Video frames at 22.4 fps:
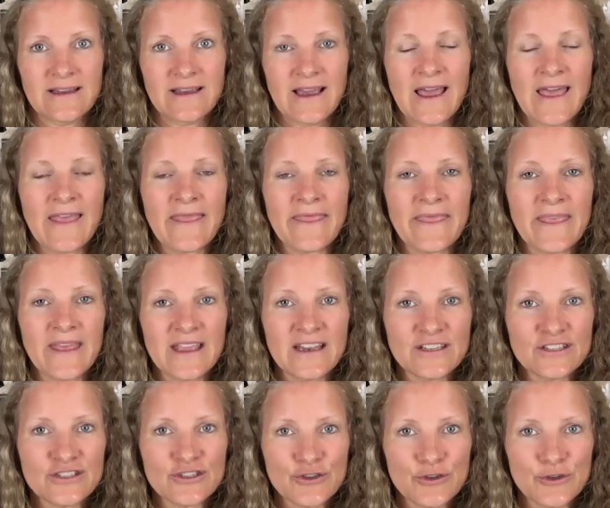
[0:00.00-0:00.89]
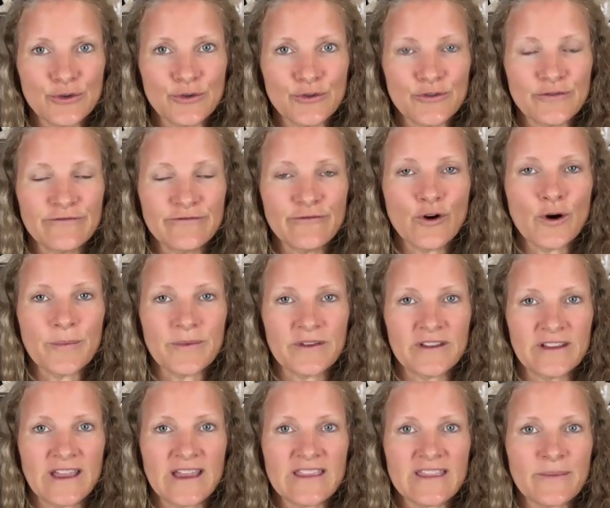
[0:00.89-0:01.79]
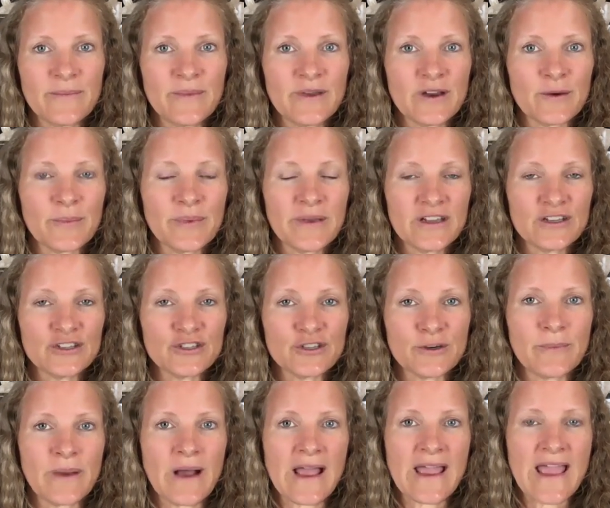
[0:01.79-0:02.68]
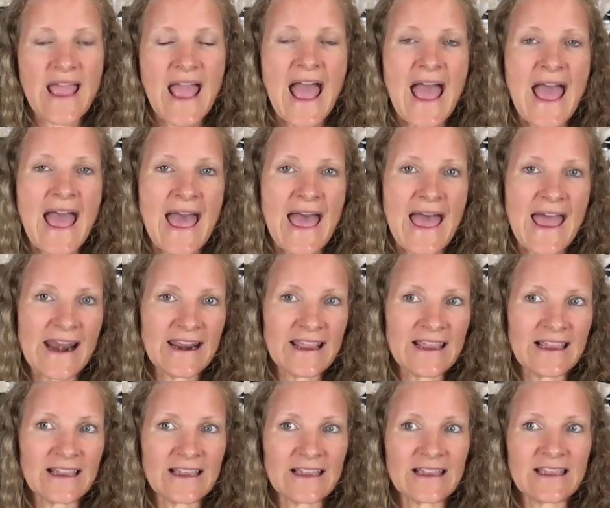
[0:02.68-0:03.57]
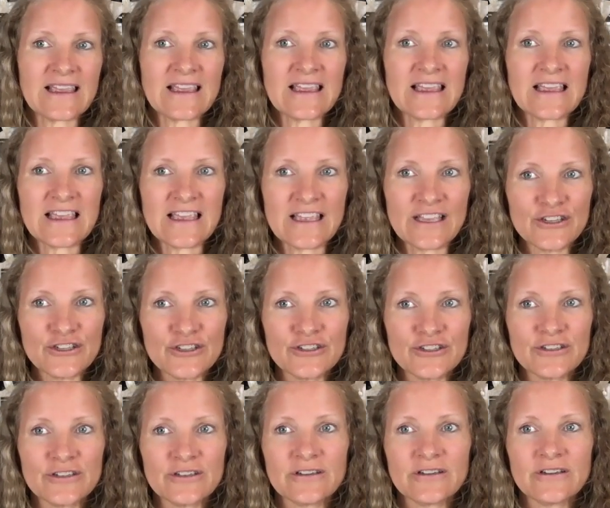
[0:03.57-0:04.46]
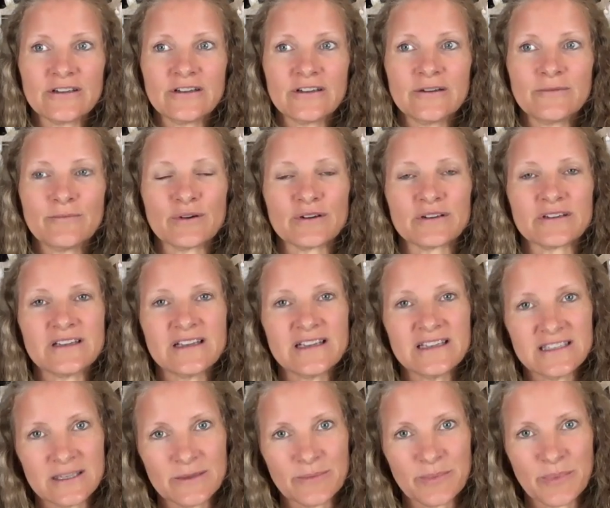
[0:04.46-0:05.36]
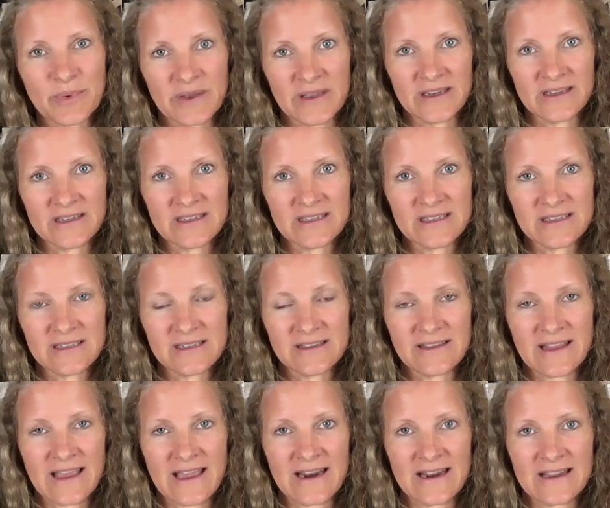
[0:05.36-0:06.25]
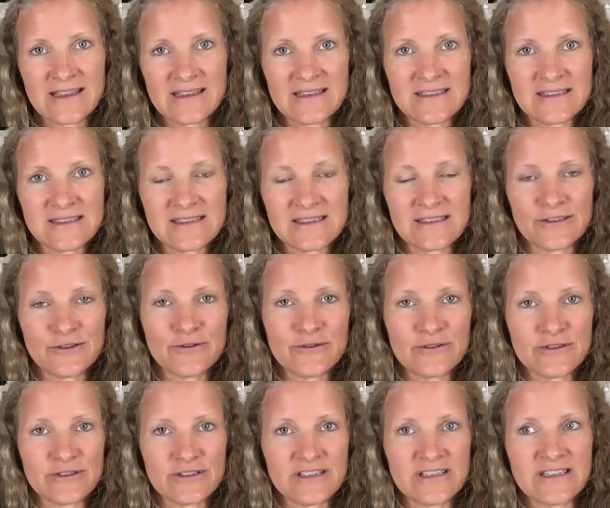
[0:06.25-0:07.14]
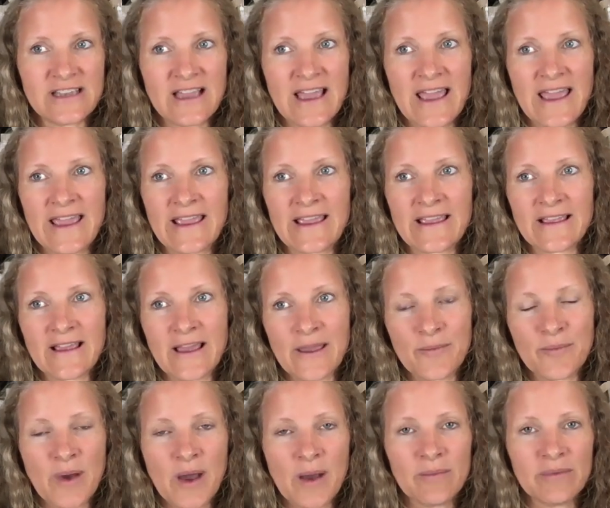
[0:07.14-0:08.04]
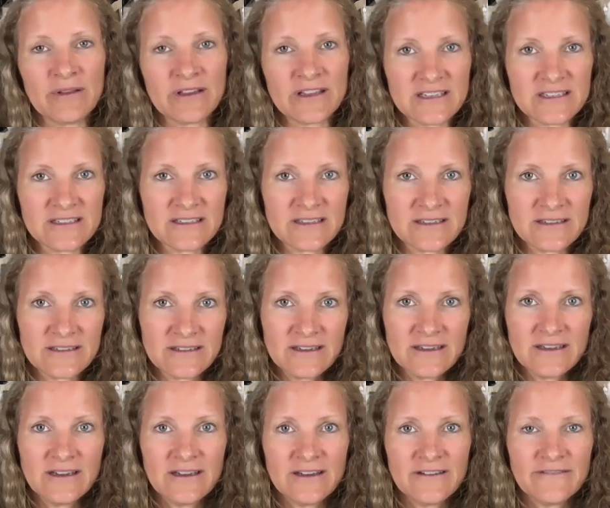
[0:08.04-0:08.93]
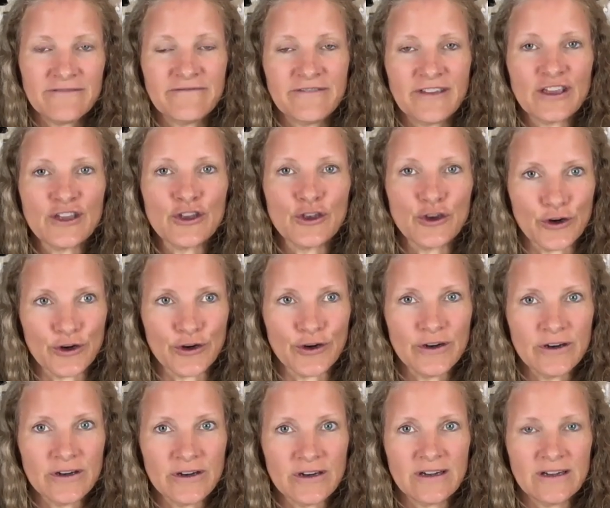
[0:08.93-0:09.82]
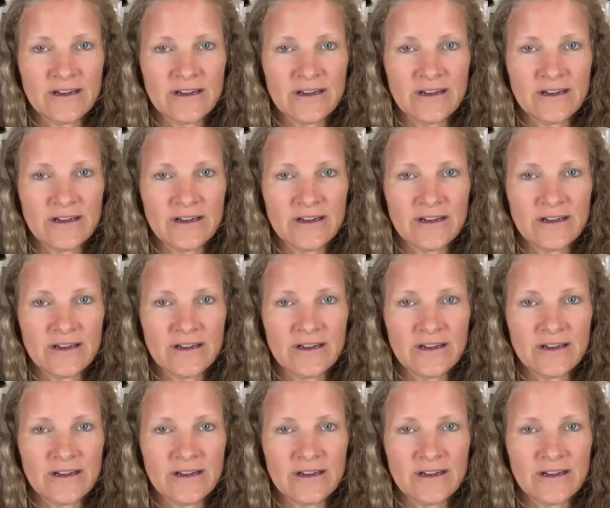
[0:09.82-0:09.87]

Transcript: and then to formulate the bigger picture by adding each participant that is usually a public figure.